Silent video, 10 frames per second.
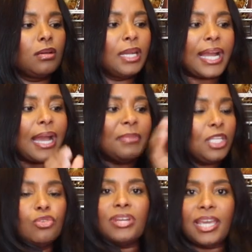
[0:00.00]
Like, I
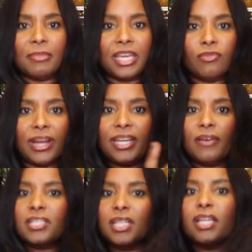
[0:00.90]
mean, you name it. Right
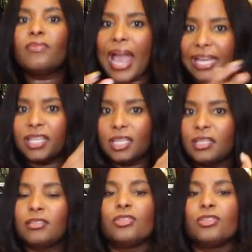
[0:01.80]
now, it's looking raggedy.